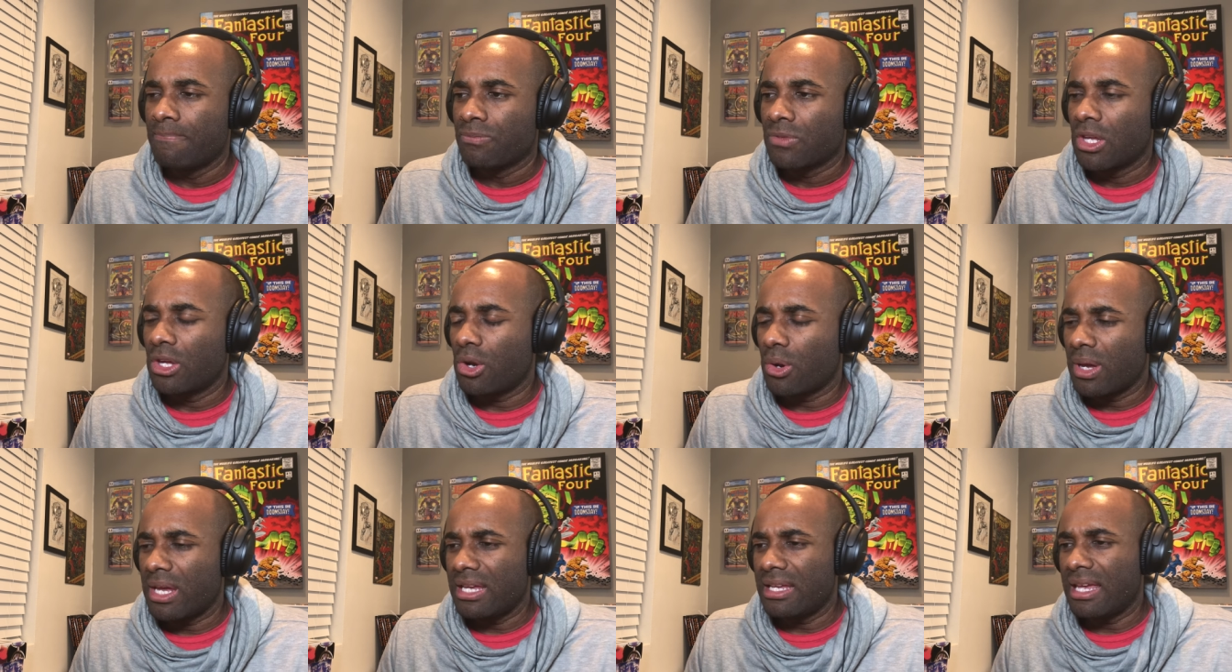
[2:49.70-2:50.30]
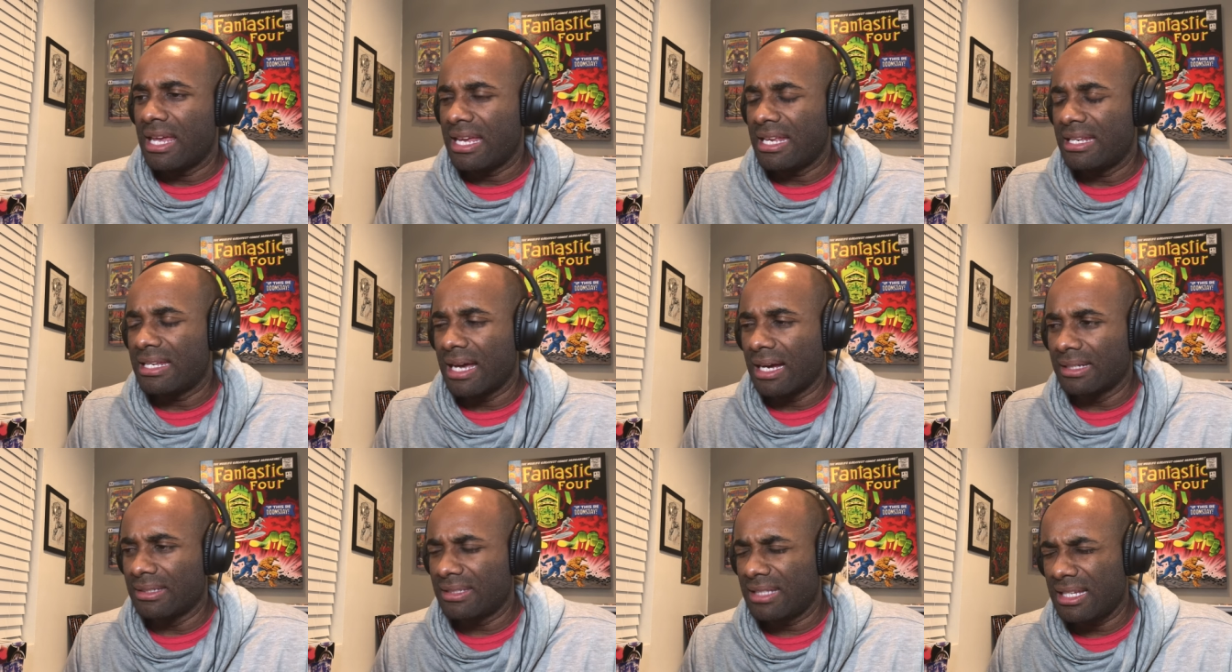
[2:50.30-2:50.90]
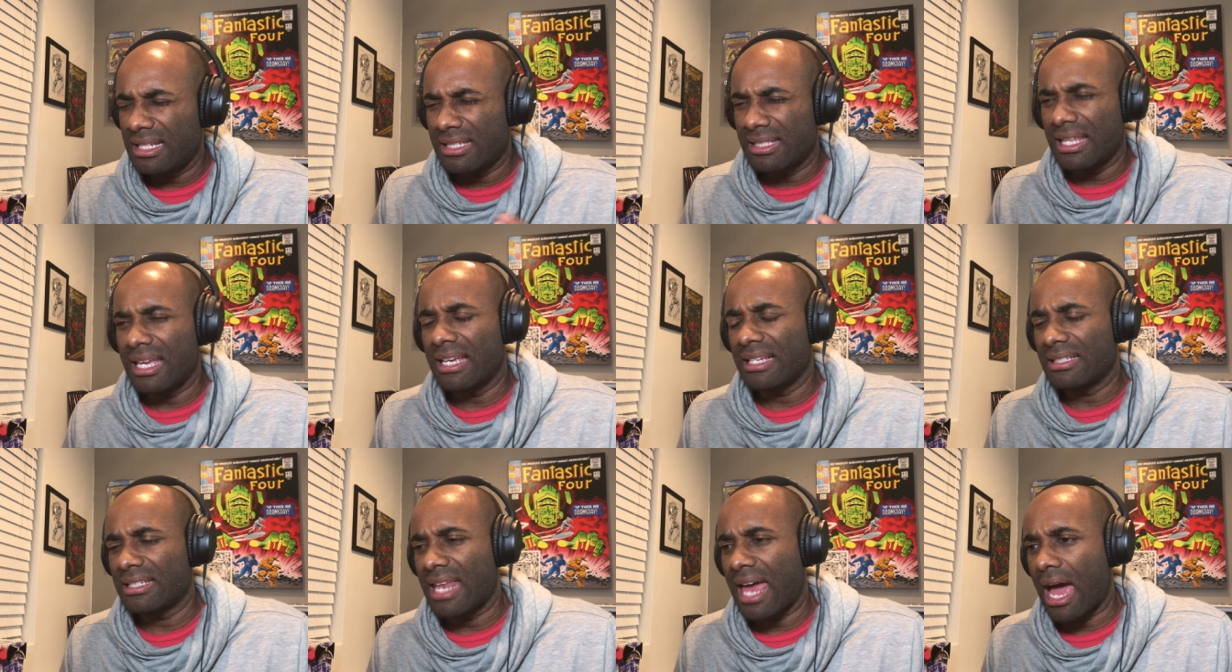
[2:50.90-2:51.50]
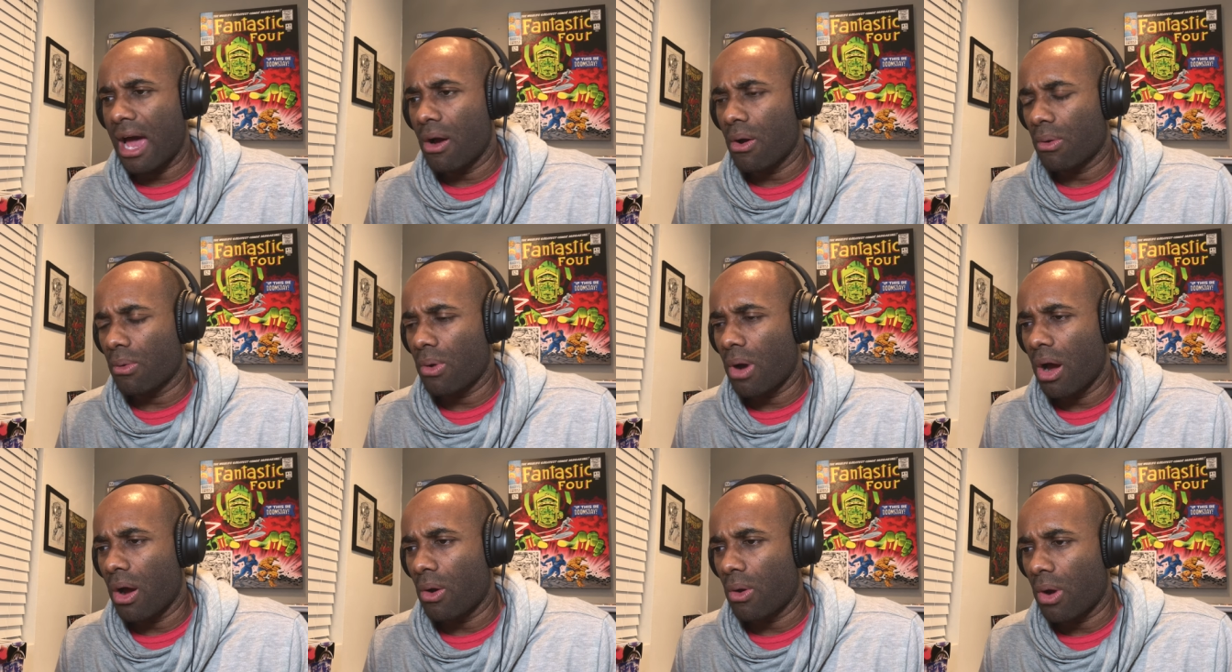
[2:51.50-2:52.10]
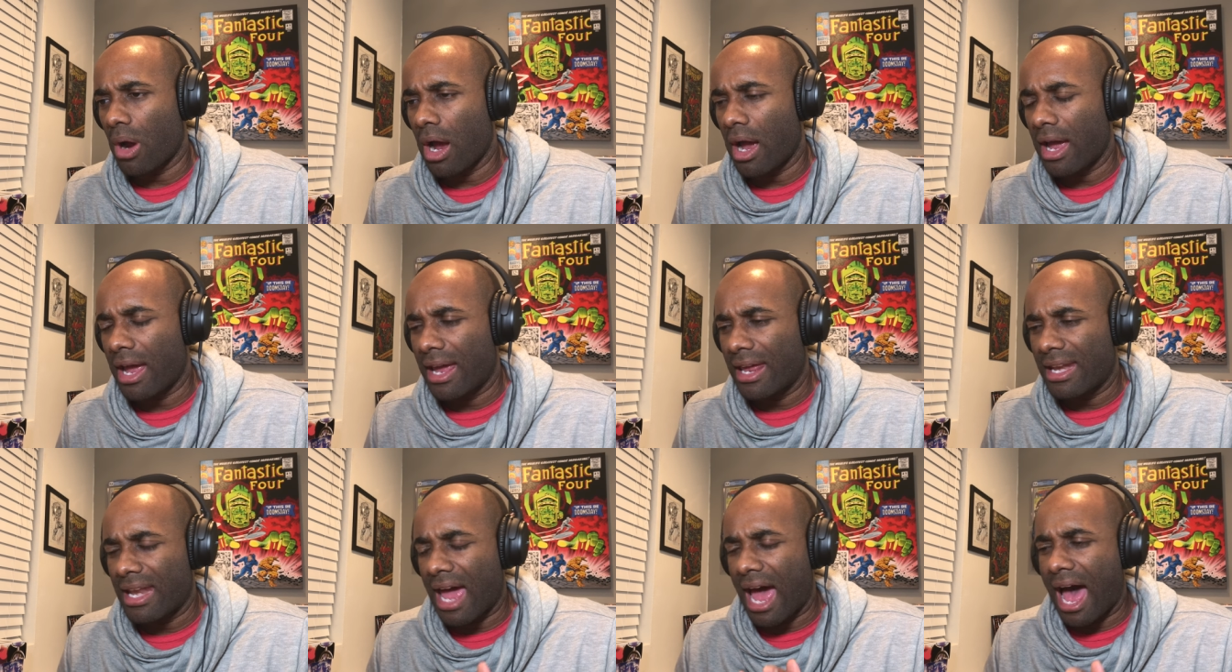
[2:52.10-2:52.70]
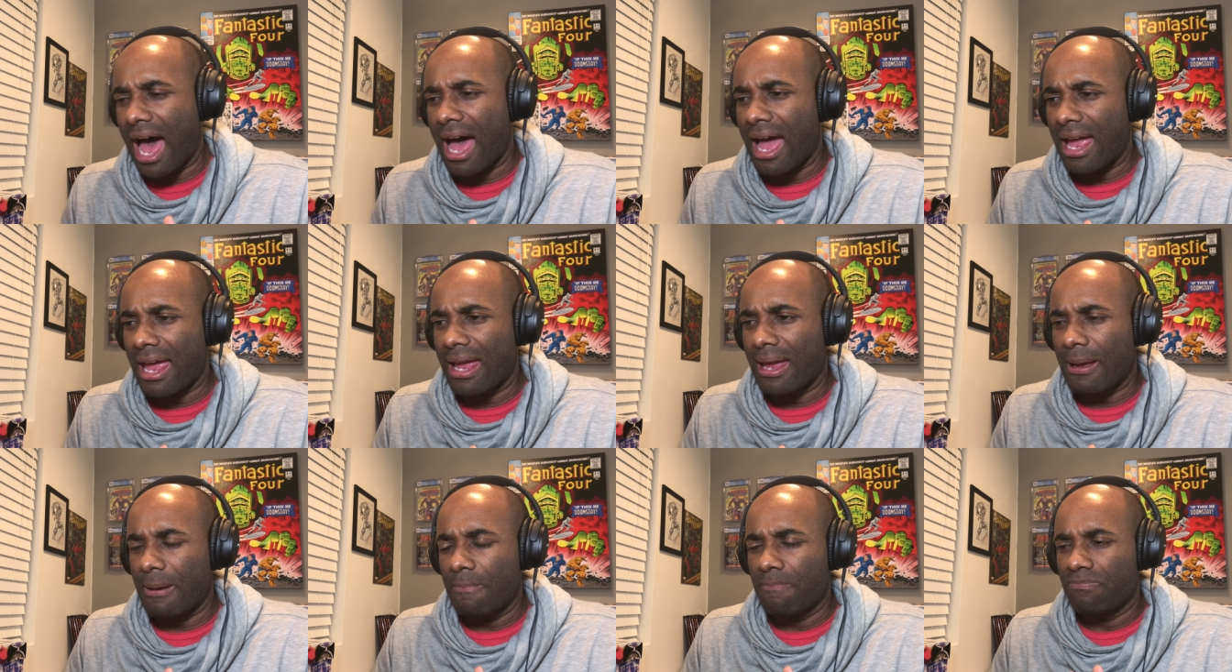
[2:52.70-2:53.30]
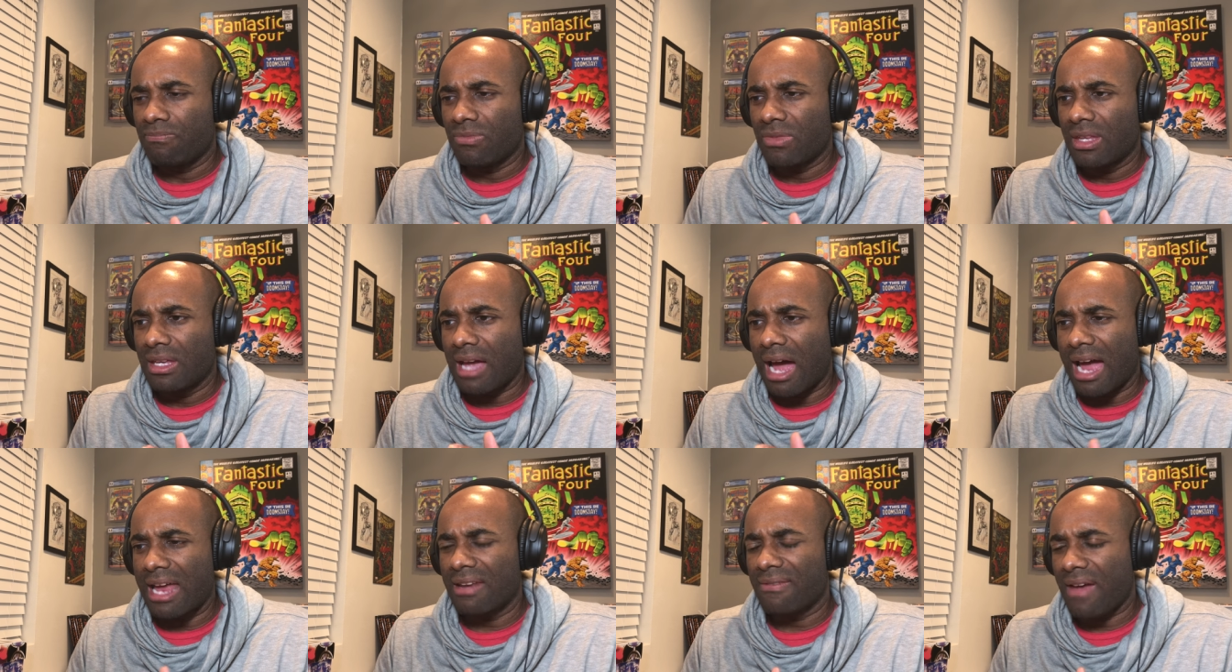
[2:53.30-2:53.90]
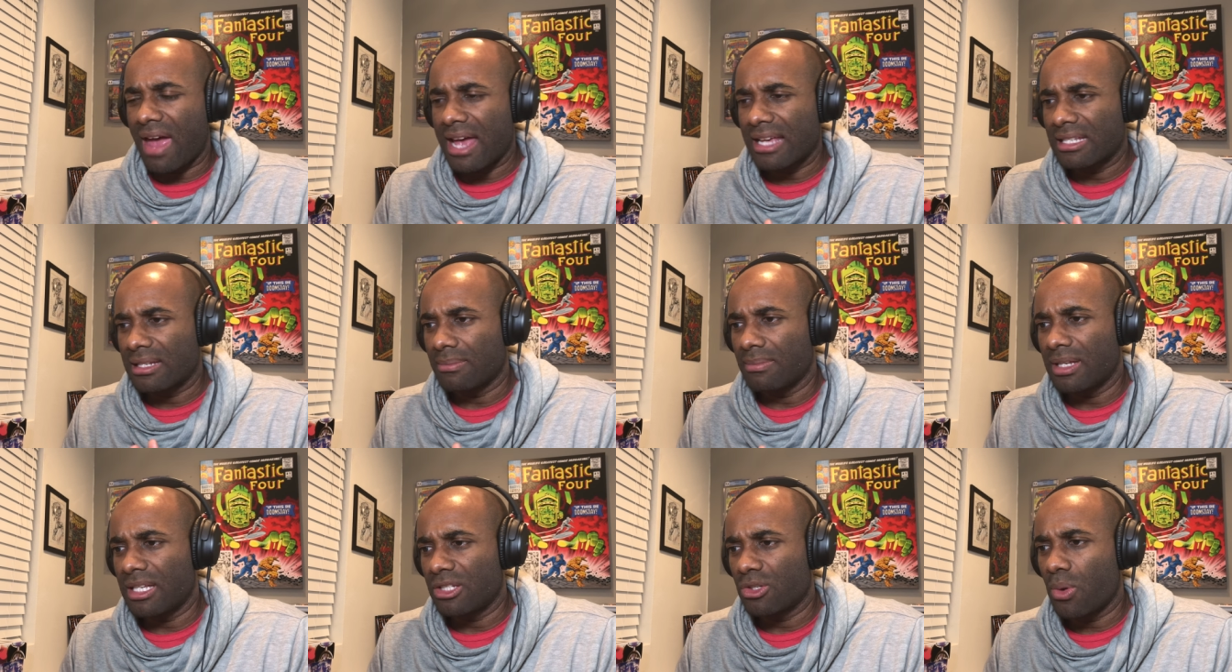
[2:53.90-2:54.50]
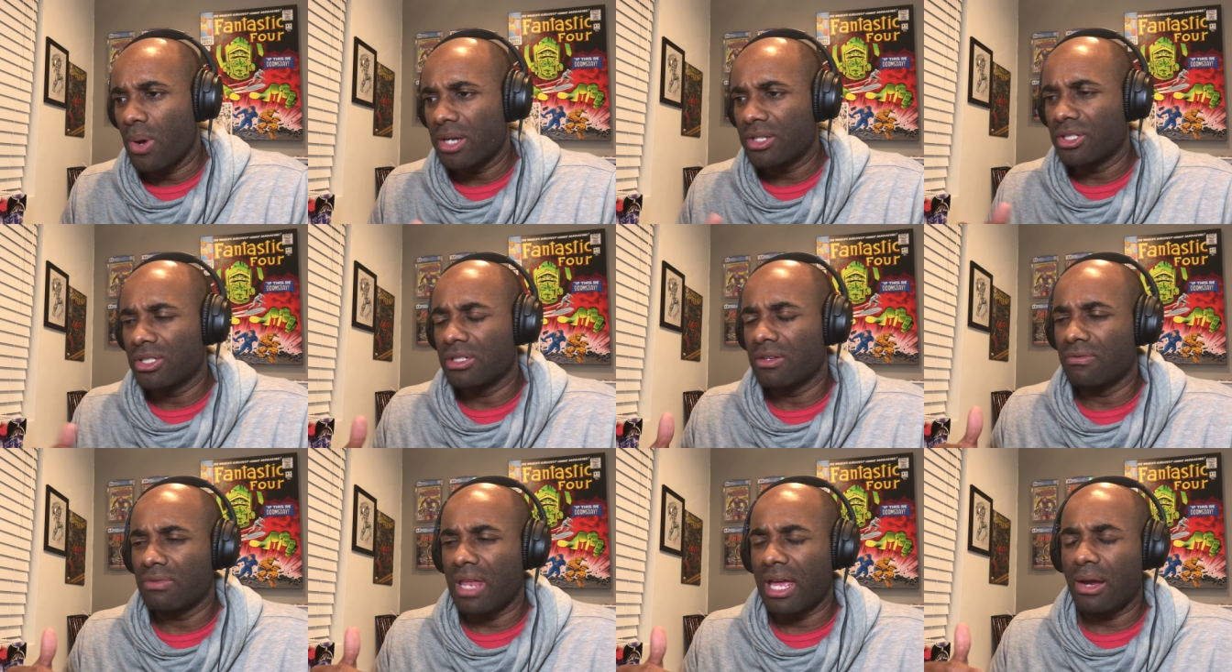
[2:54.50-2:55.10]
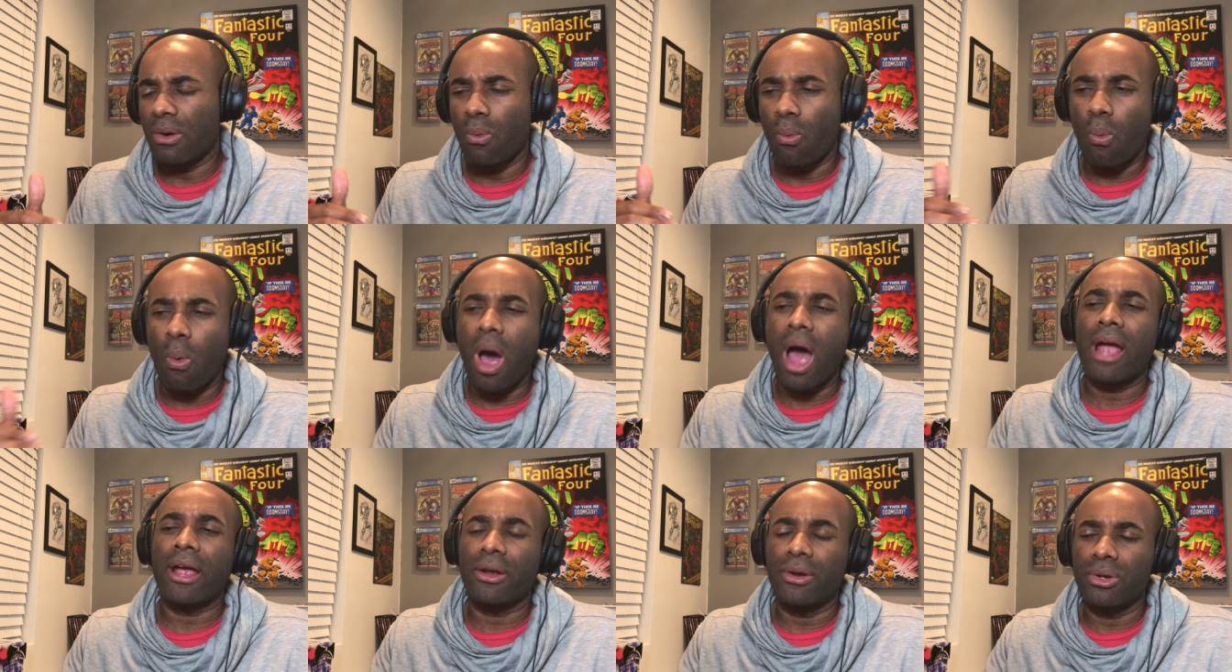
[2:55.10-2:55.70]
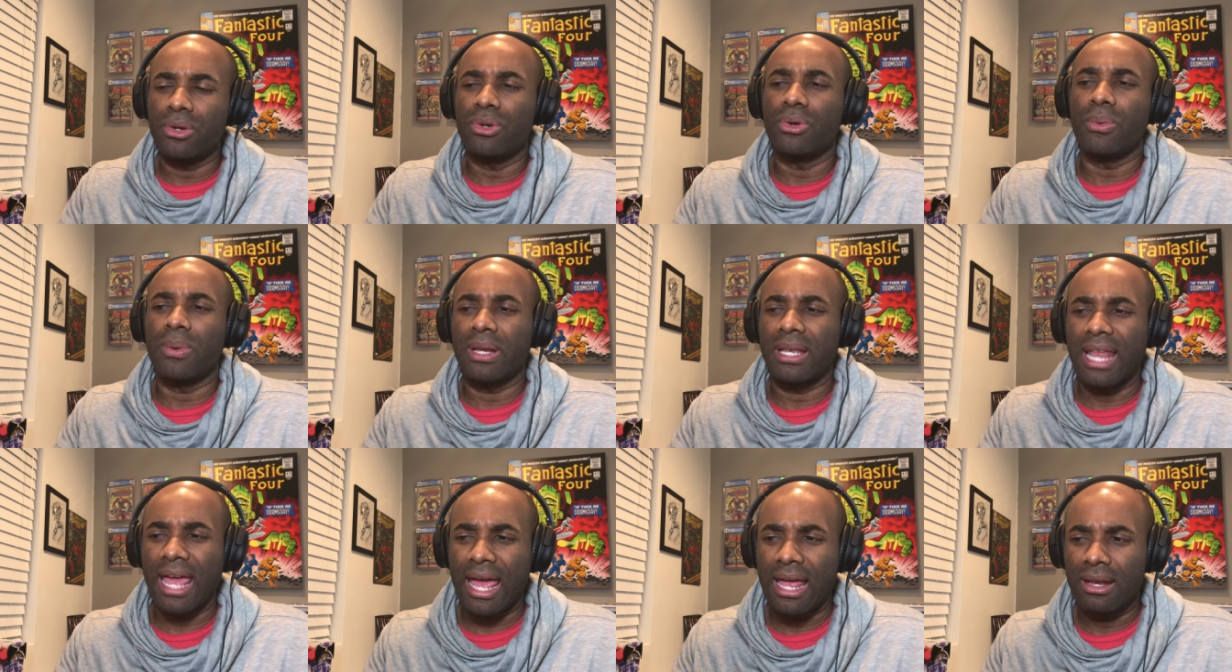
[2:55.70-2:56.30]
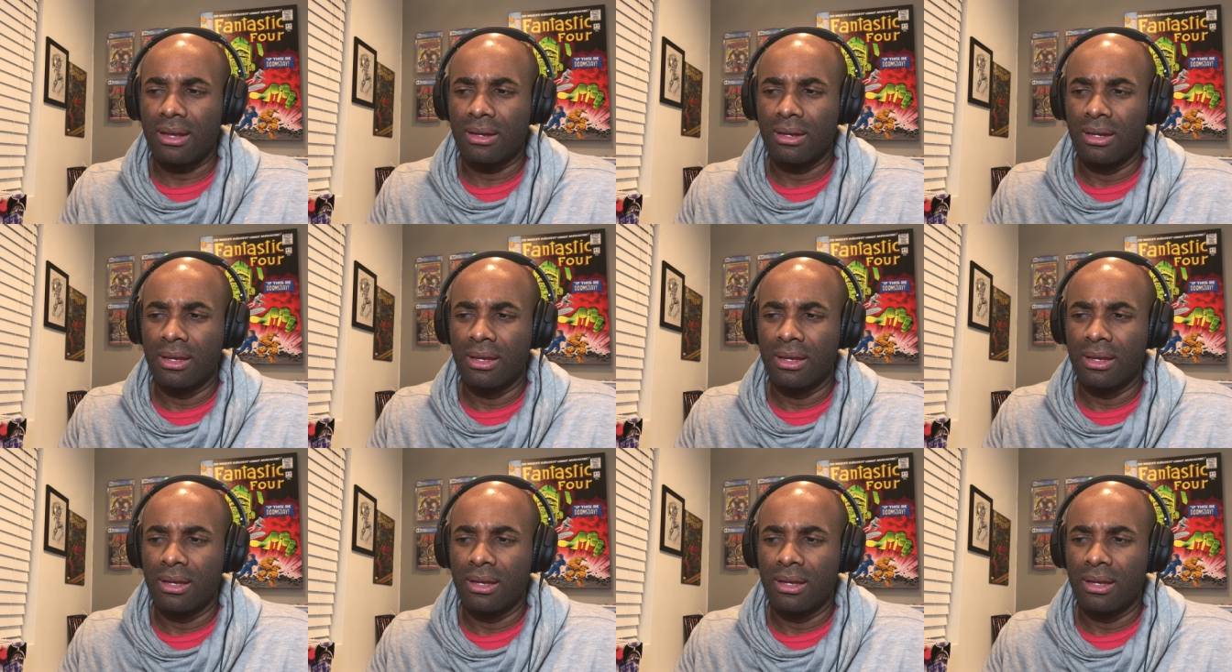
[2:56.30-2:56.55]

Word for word: you know, he he does these things now, or and I kind of ask him these questions of like, why are you doing that?